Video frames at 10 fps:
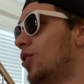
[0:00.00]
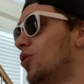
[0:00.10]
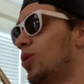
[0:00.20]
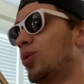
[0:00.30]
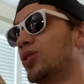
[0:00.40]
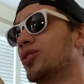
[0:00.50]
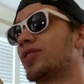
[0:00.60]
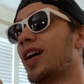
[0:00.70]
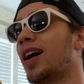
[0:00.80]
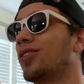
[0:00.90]
Well, when your
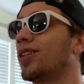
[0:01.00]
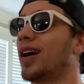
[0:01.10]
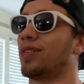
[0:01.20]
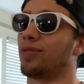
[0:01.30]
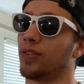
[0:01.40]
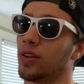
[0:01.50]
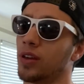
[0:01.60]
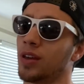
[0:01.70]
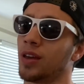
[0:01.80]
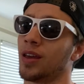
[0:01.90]
entire life
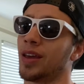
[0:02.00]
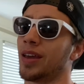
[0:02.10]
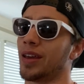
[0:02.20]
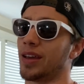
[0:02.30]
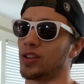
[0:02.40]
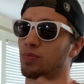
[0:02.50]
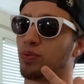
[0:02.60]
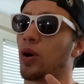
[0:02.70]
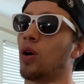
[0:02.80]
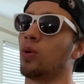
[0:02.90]
is
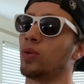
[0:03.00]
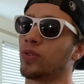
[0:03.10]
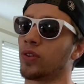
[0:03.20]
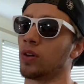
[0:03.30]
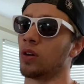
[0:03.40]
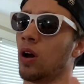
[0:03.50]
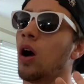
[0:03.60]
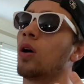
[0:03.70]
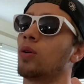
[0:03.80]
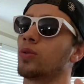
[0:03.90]
bros,
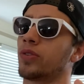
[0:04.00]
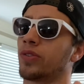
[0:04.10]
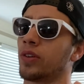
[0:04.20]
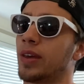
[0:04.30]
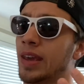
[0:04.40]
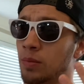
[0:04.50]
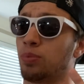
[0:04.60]
hoes, and